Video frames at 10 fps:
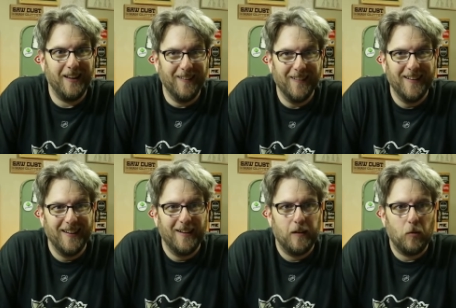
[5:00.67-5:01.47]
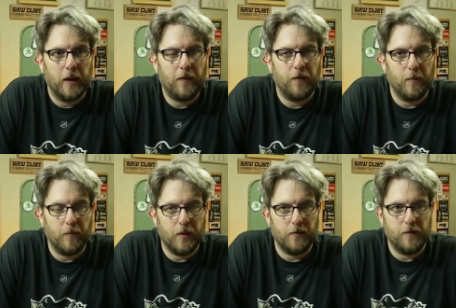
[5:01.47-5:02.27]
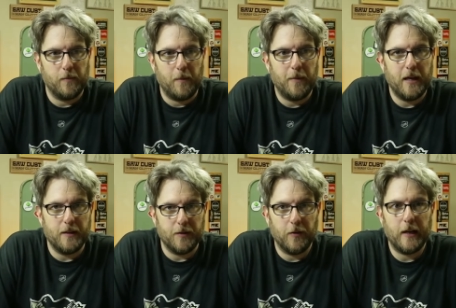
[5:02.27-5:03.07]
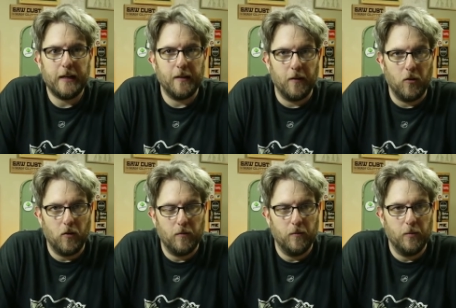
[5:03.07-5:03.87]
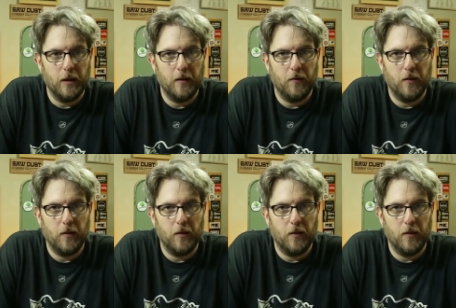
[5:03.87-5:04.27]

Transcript: you know, working from from my bed is great and all, but